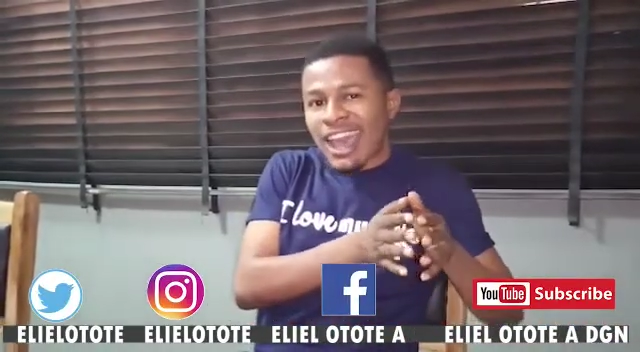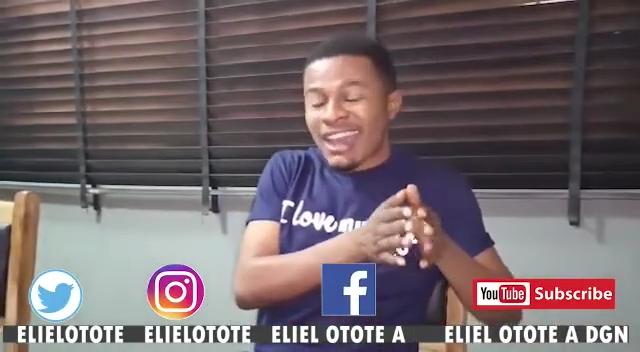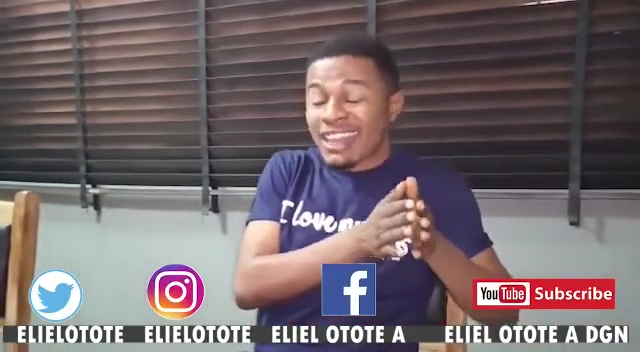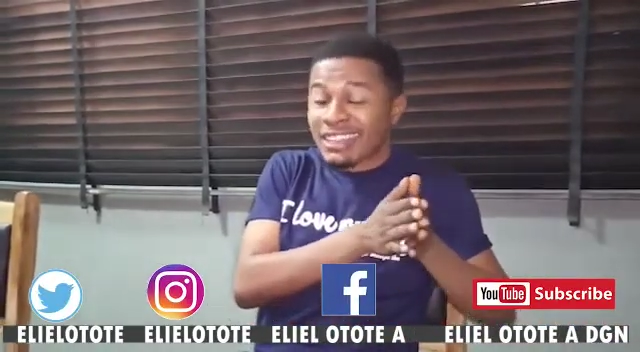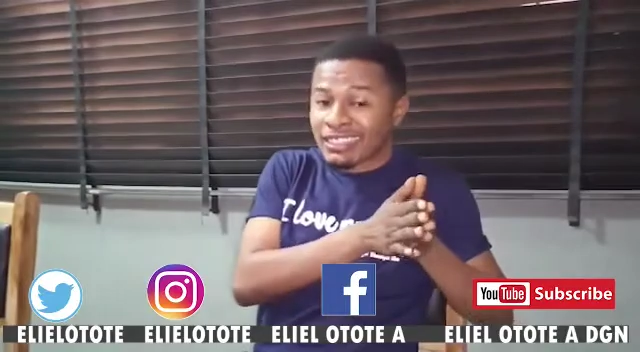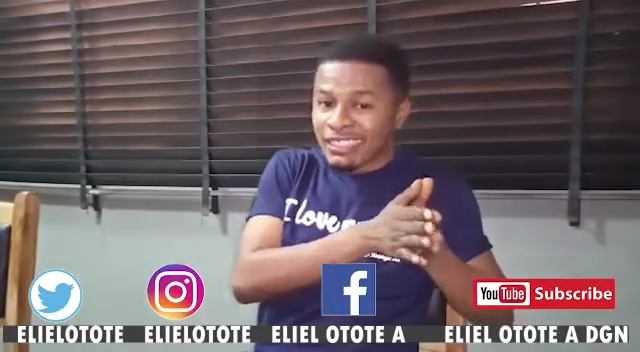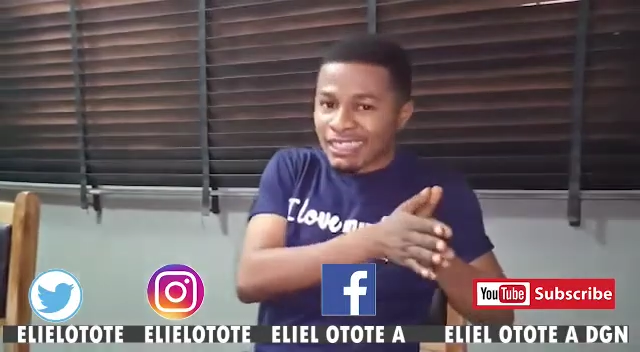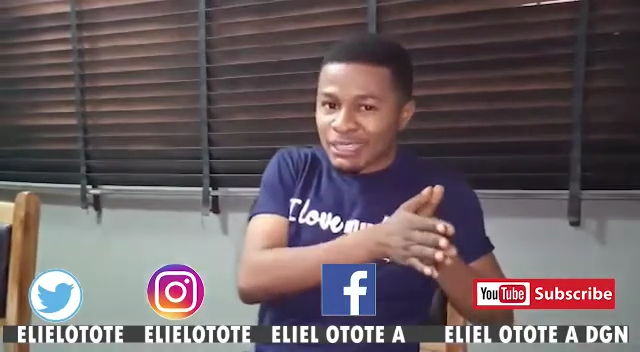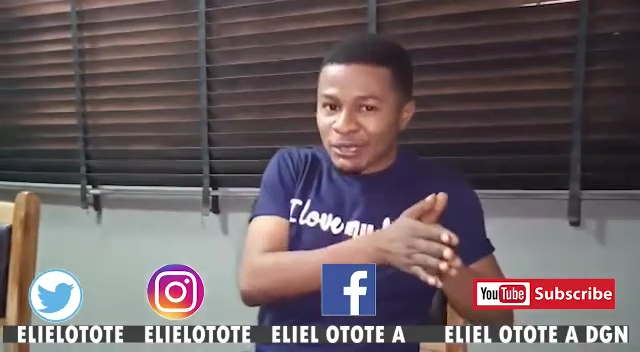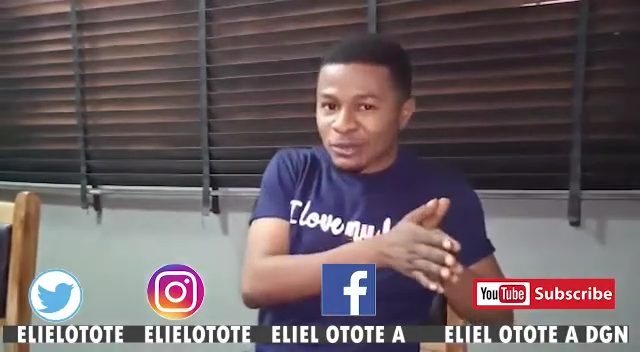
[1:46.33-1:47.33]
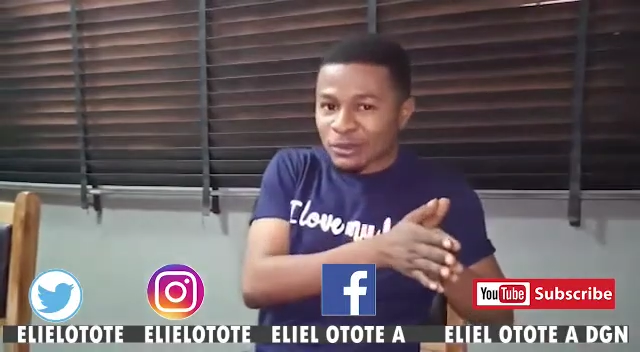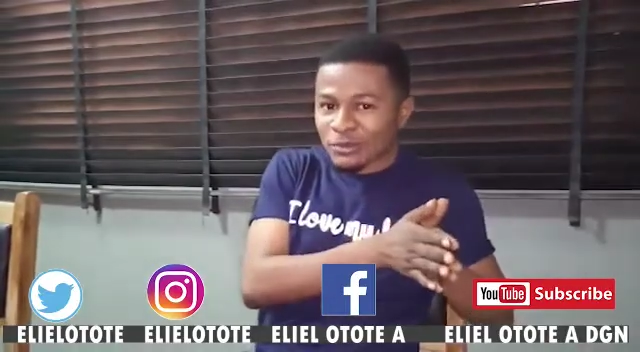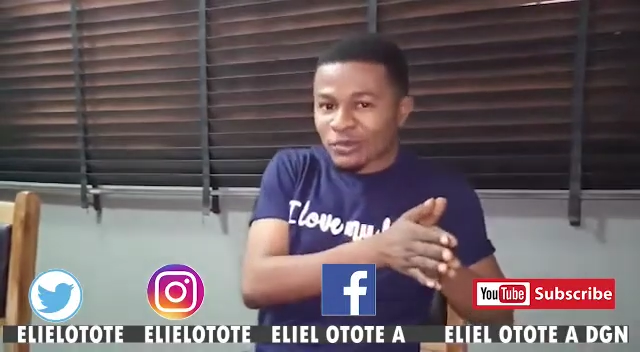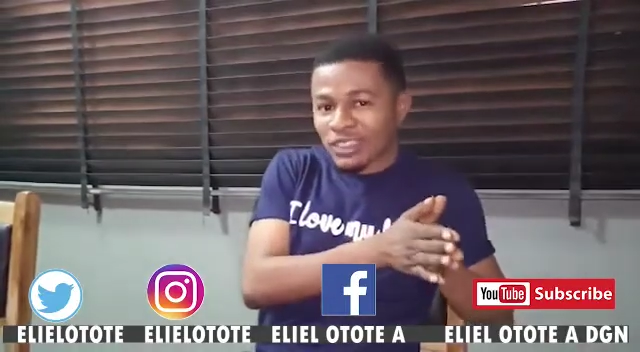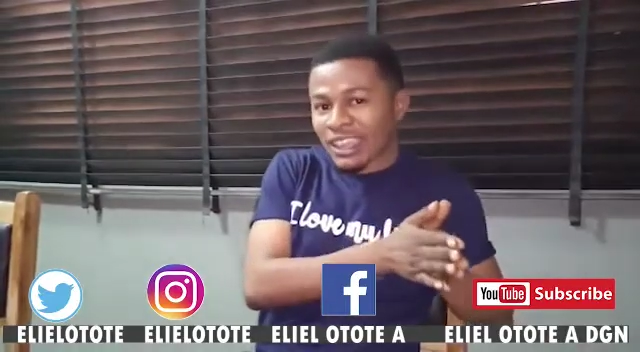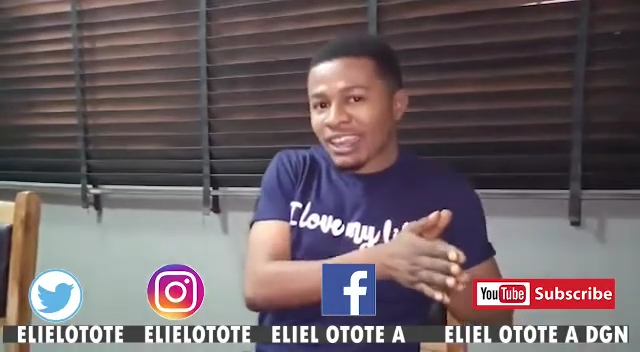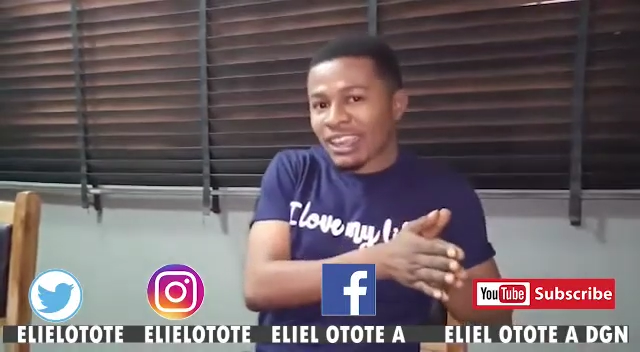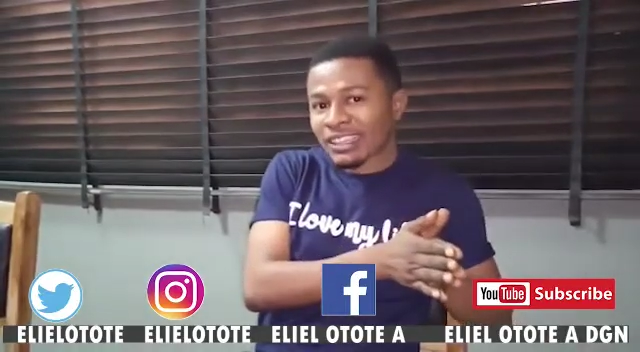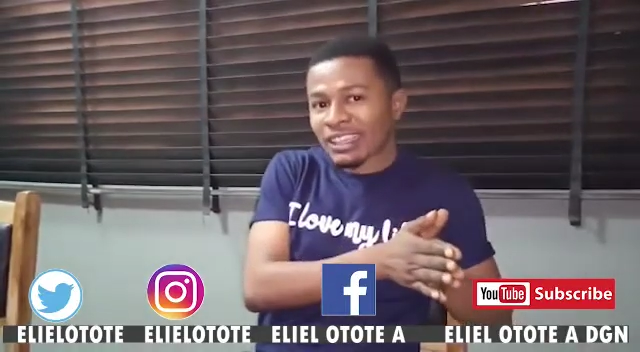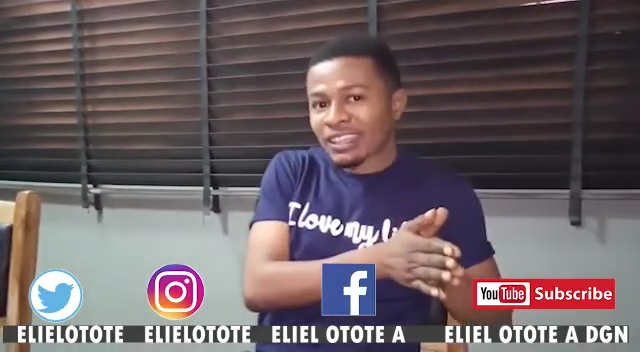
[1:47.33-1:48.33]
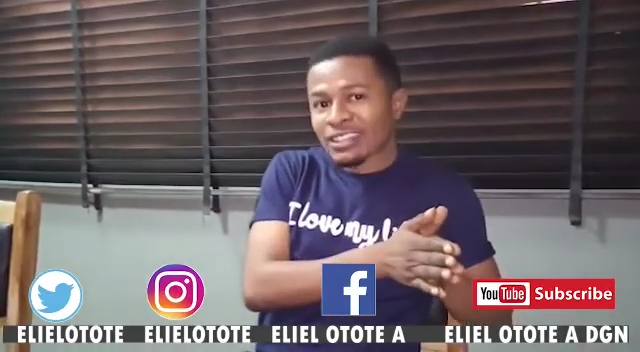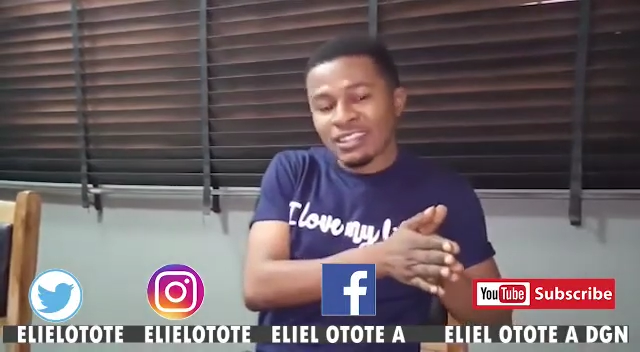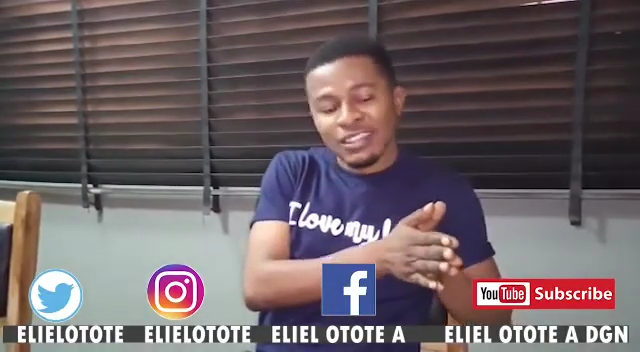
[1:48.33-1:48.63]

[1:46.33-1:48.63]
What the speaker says: and enter into the character